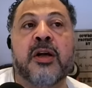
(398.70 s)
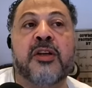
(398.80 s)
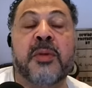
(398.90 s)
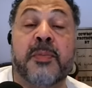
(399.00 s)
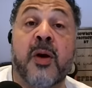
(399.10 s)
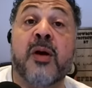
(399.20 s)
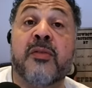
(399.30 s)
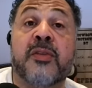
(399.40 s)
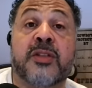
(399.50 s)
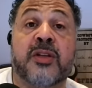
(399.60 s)
to be part
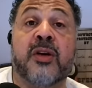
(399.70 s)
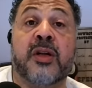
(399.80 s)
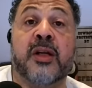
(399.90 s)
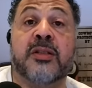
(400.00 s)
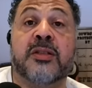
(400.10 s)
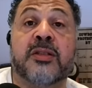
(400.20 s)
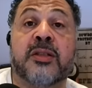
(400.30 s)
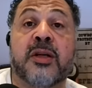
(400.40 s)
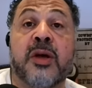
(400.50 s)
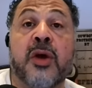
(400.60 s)
of the circus,
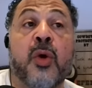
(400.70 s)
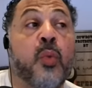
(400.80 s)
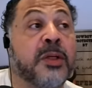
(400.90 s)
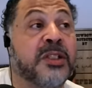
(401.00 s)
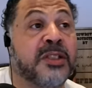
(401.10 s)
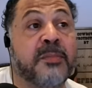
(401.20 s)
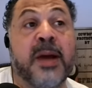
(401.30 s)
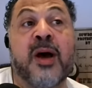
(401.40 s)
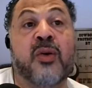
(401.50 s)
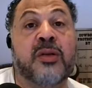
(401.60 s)
which is
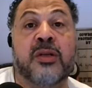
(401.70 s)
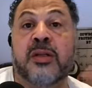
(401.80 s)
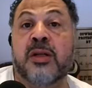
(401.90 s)
about